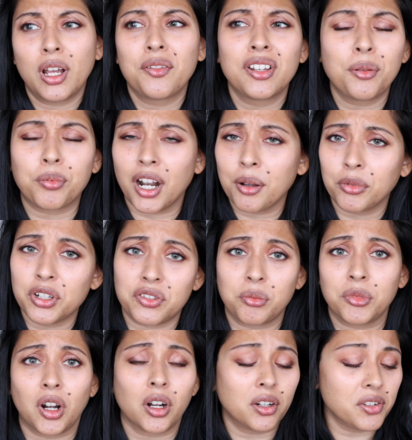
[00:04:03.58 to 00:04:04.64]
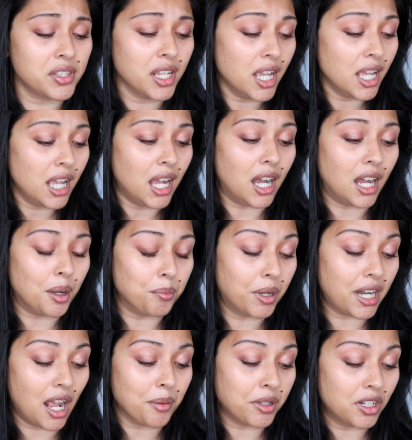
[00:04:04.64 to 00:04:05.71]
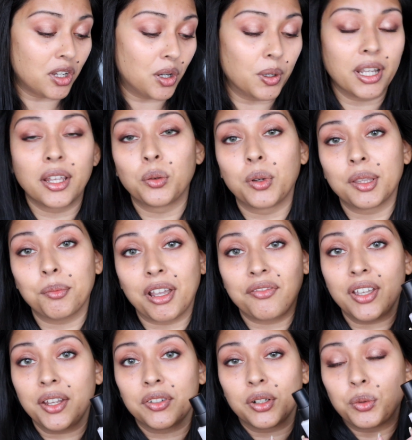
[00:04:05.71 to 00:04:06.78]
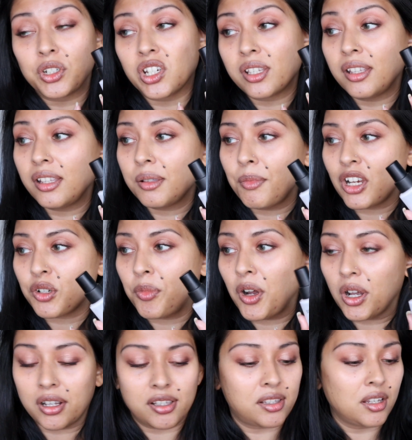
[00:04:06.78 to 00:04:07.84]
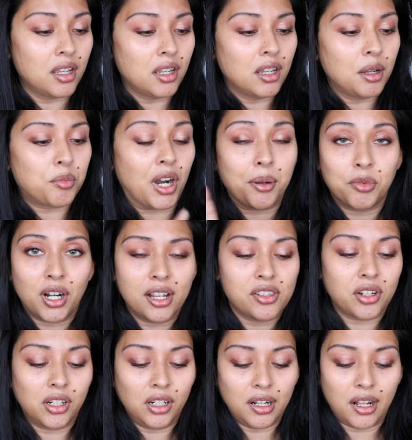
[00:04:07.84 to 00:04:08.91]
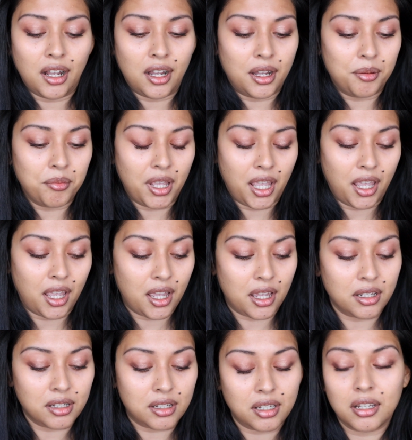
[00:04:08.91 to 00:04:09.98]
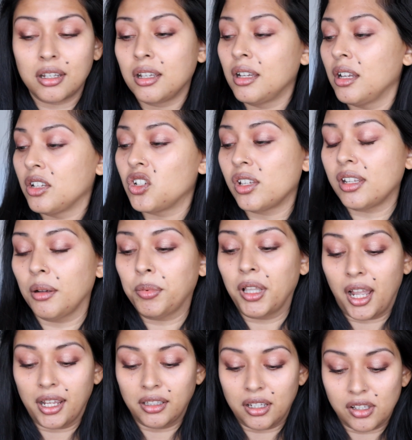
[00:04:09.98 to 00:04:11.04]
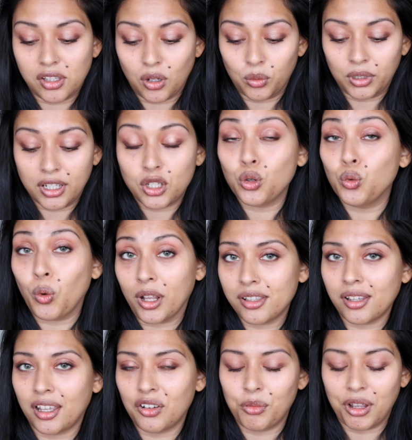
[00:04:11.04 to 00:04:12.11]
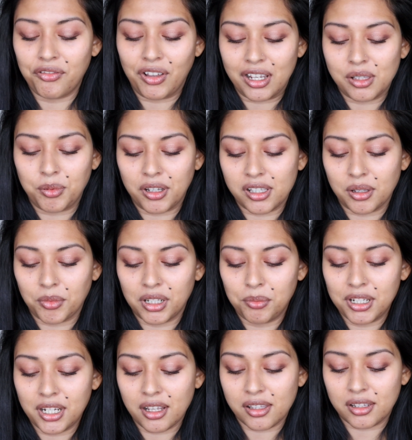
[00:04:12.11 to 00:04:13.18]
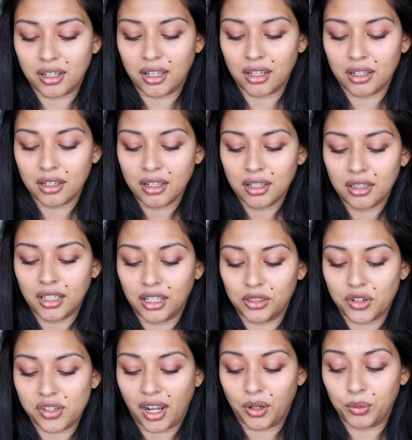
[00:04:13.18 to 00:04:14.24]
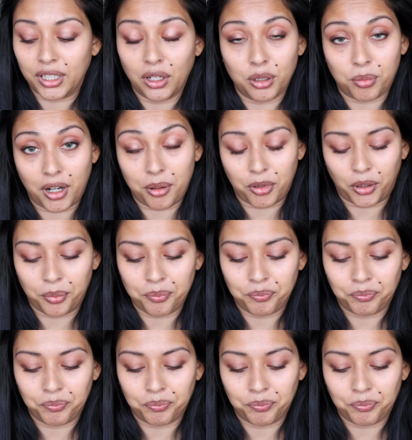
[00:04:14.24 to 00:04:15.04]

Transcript: have any primers from NARS, but I'm going to go in with my favorite, which is the Smashbox Primerizer, and just apply this only to one side of my face because I'm going to be testing the other side without a primer.